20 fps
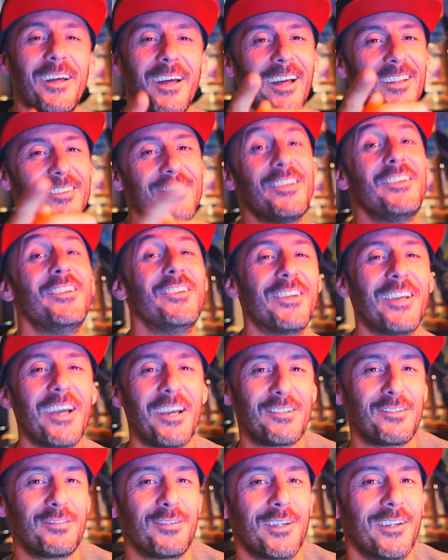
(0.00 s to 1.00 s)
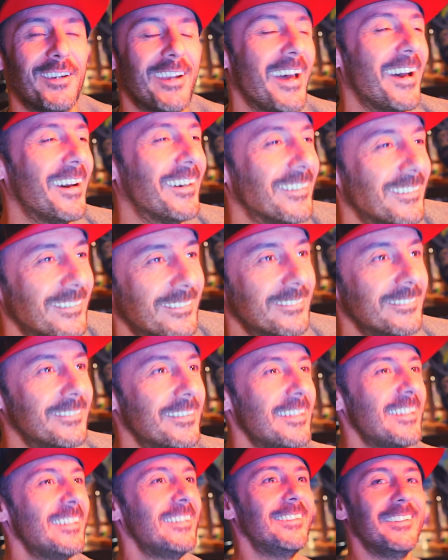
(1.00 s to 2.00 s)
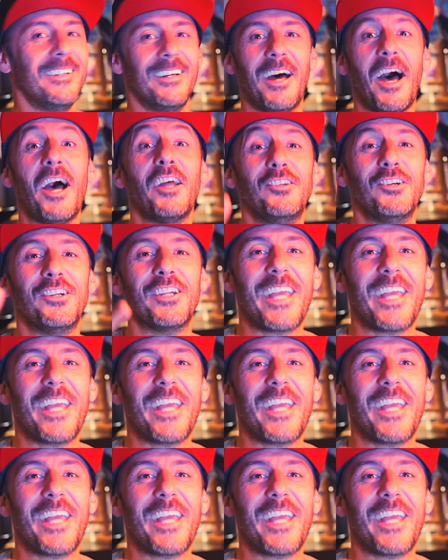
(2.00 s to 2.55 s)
I think you guys figure out. I do it